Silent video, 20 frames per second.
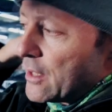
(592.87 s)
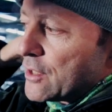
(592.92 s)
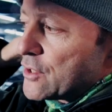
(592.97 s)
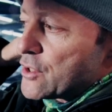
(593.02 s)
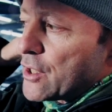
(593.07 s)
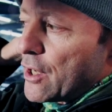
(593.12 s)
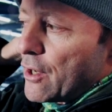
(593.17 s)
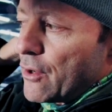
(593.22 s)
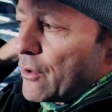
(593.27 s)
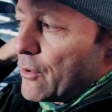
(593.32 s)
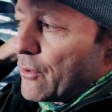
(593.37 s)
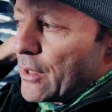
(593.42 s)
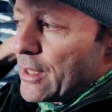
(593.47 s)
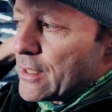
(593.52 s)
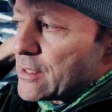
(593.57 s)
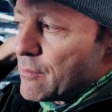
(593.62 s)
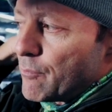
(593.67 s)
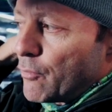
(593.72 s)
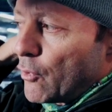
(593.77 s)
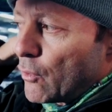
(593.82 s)
So
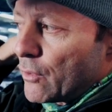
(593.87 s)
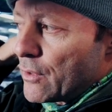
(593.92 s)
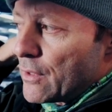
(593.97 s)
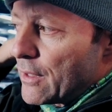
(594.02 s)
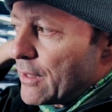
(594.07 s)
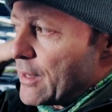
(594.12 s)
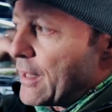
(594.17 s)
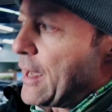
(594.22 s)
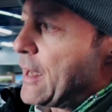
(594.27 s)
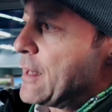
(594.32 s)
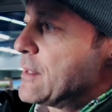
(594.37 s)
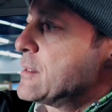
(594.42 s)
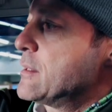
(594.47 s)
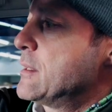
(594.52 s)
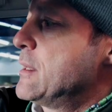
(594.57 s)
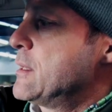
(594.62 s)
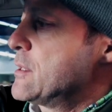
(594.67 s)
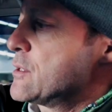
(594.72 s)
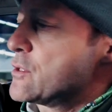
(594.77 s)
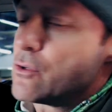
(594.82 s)
it's important
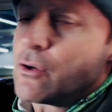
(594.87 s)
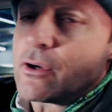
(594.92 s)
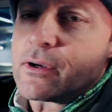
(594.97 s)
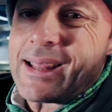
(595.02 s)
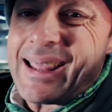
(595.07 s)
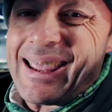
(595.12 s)
that it is not